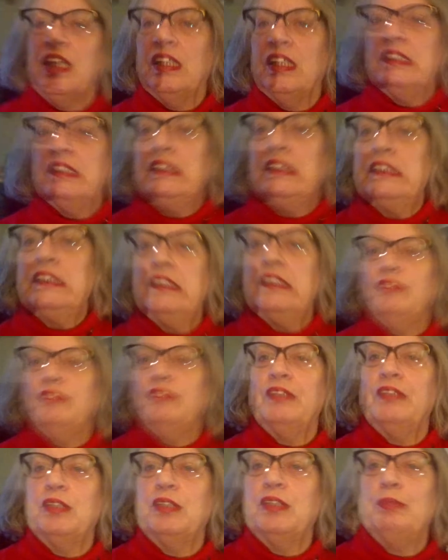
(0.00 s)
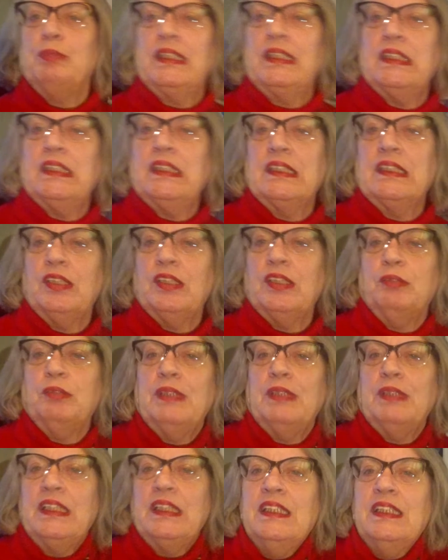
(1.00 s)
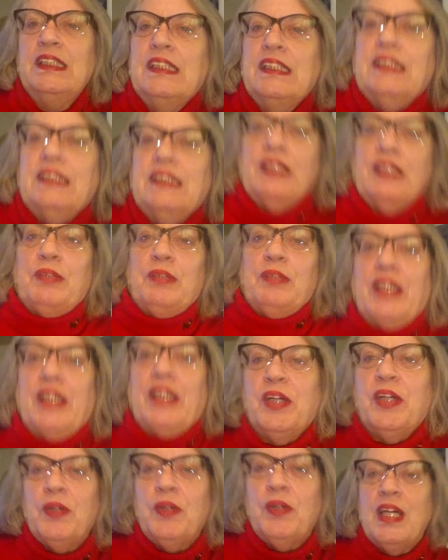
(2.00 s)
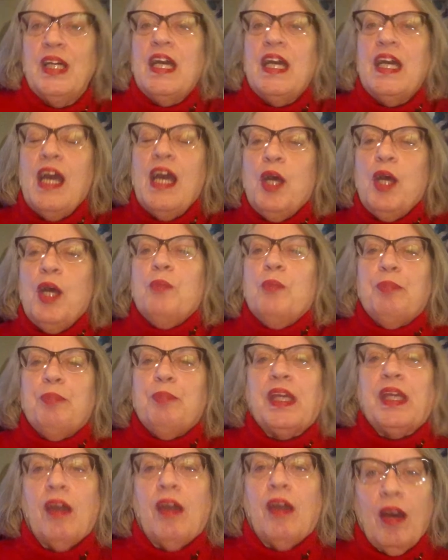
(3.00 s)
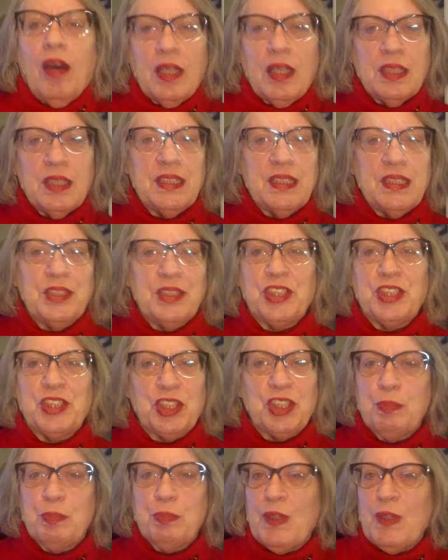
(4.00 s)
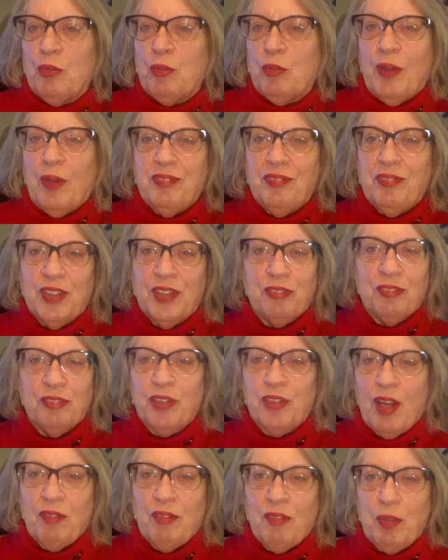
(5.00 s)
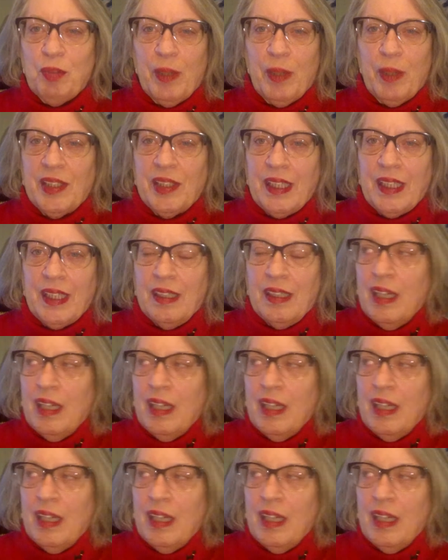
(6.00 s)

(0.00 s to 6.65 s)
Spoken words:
Let's see if we can make that go away. There we go. Because it's just been a rough year for everybody.